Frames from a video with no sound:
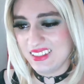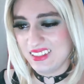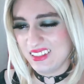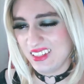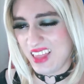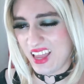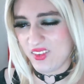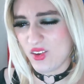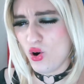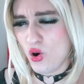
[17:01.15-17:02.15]
And like
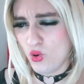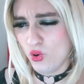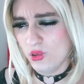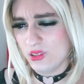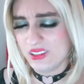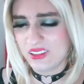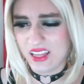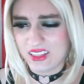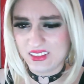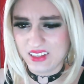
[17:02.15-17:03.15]
the holes,
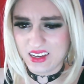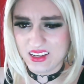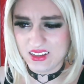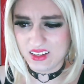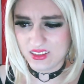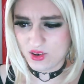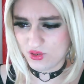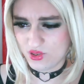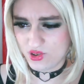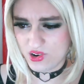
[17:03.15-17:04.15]
that's like
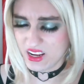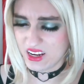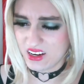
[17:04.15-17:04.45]
disconcerting.